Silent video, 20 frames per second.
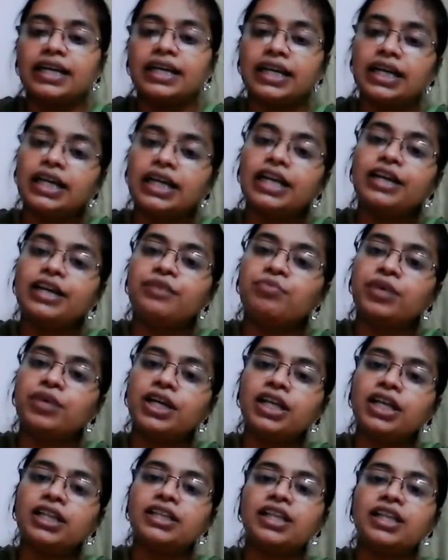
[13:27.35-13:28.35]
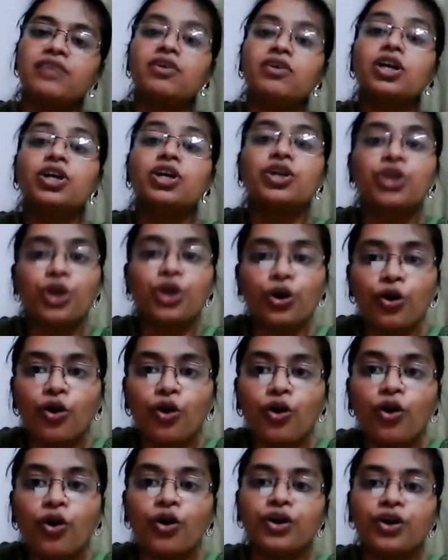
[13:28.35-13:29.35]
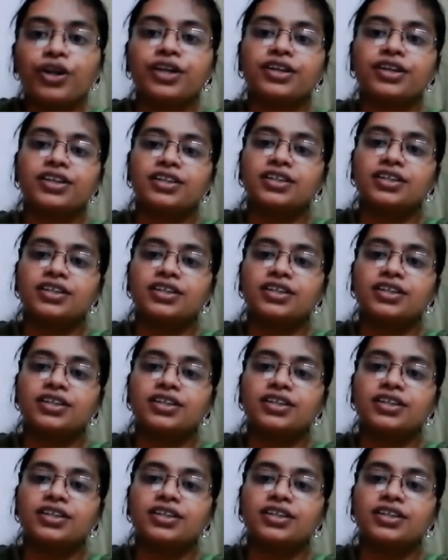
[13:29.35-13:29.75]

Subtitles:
Healed means they were cured.